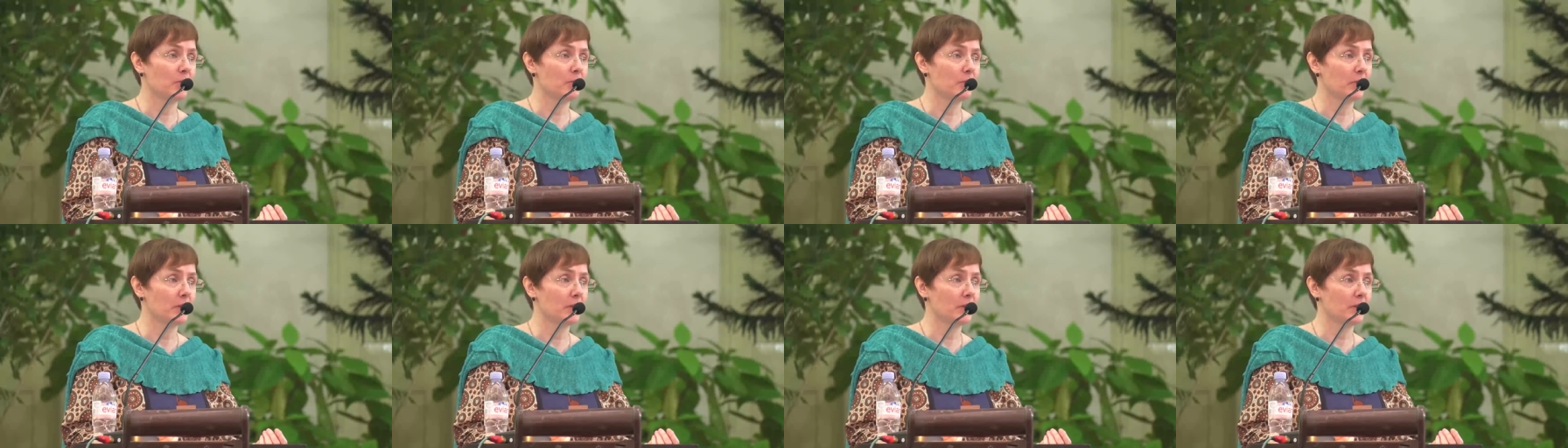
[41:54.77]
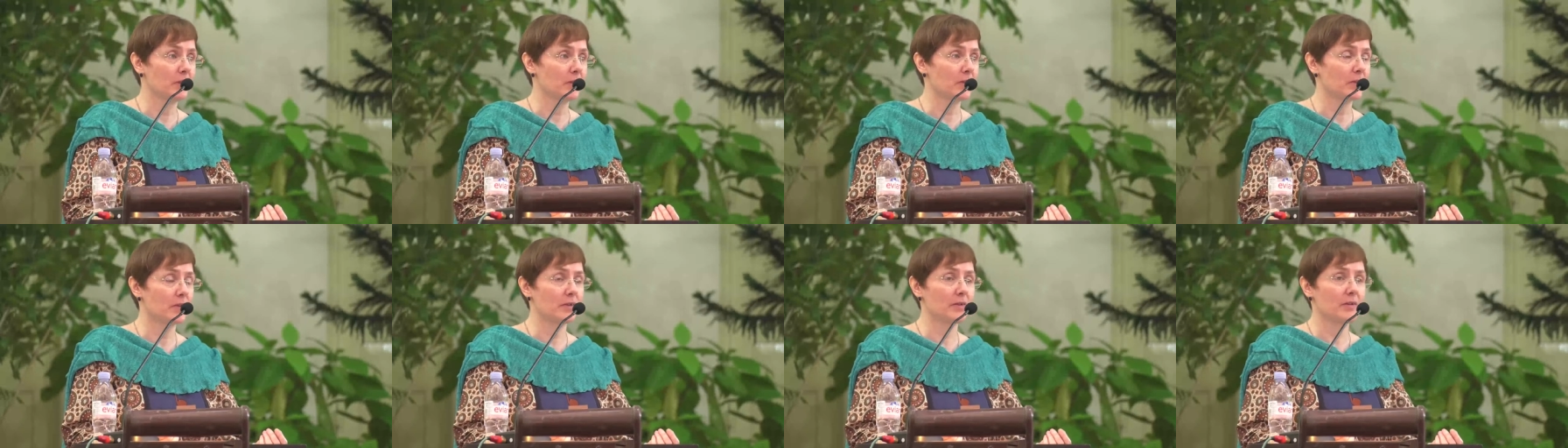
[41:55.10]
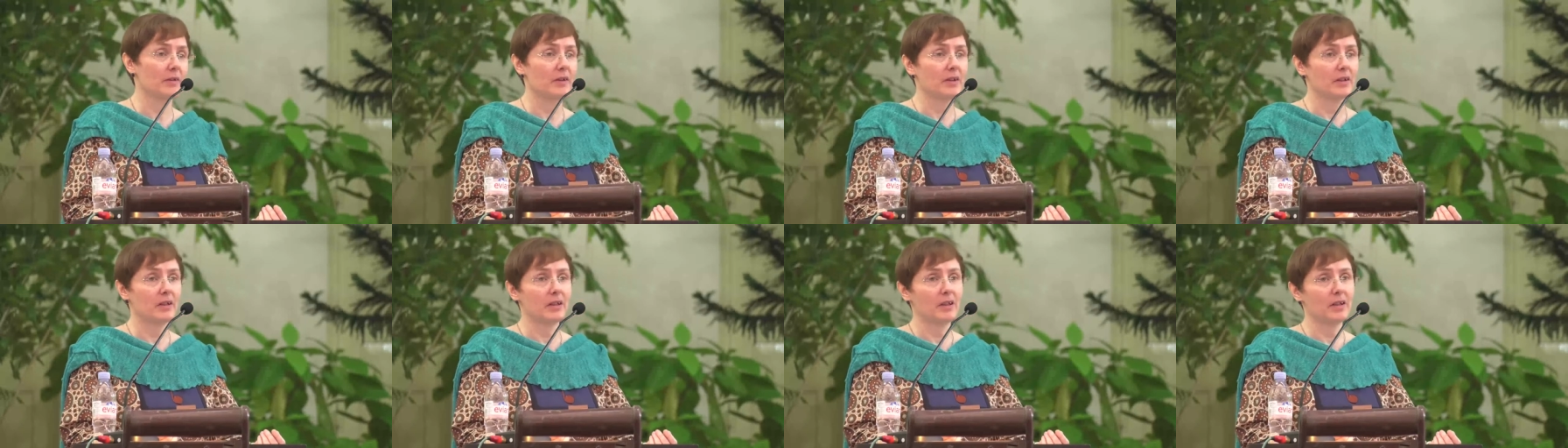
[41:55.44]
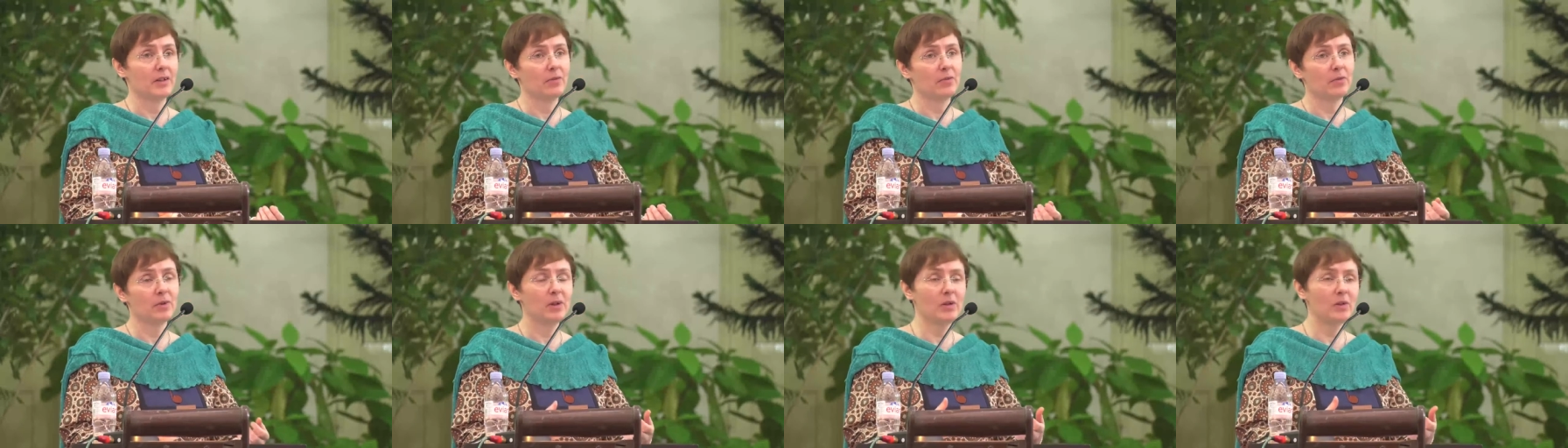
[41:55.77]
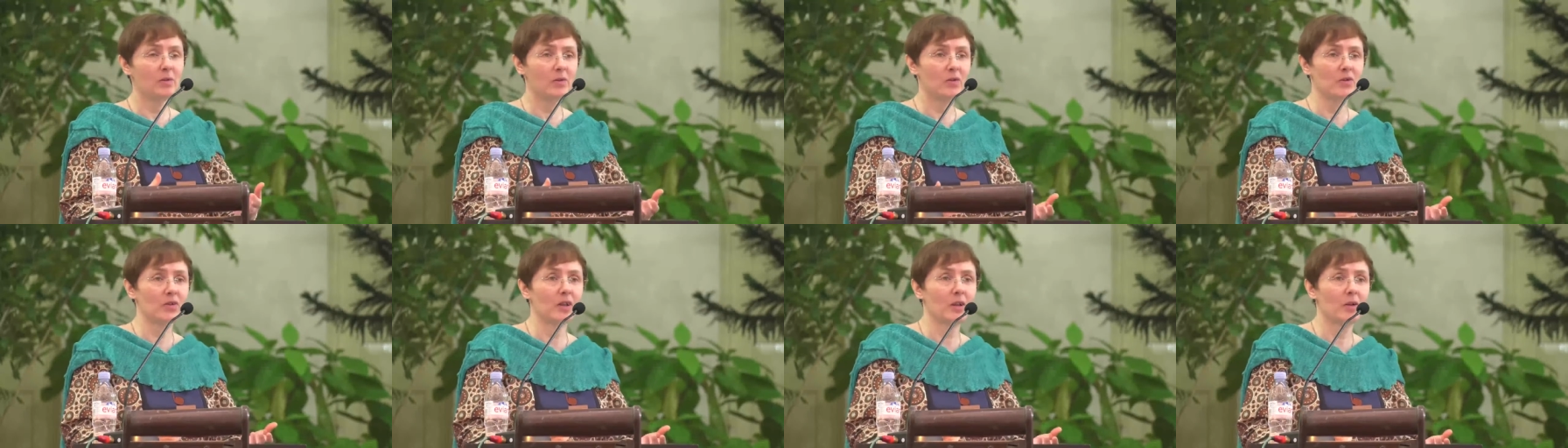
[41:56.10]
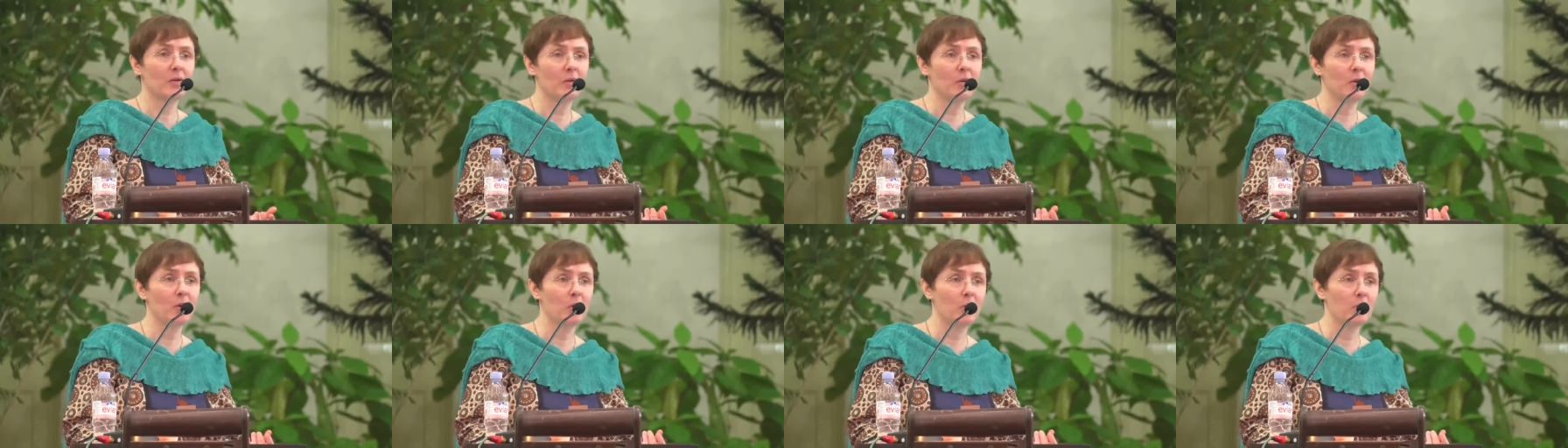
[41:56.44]
because if we lose our
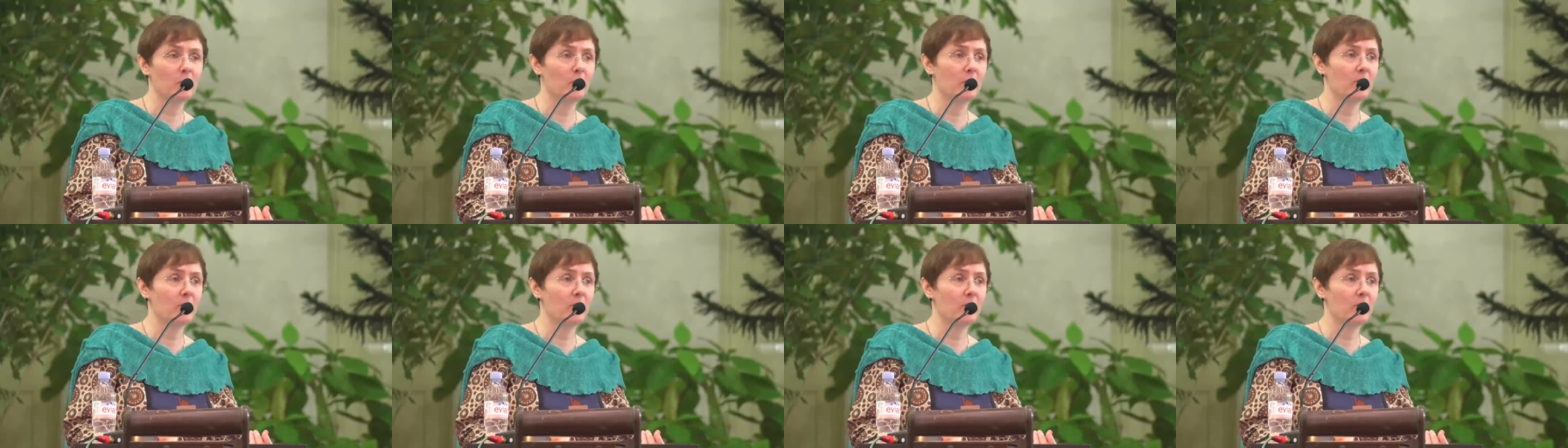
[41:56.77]
hope,